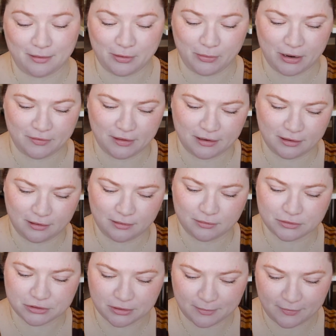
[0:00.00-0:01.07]
Let me write that down. I
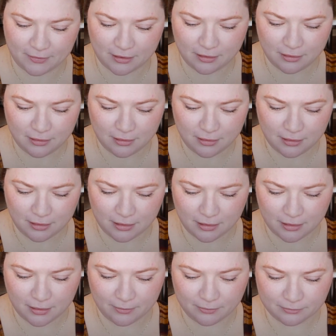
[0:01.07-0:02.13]
want to talk about
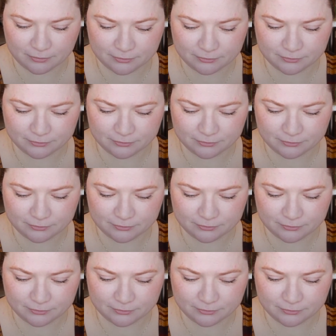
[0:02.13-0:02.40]
that.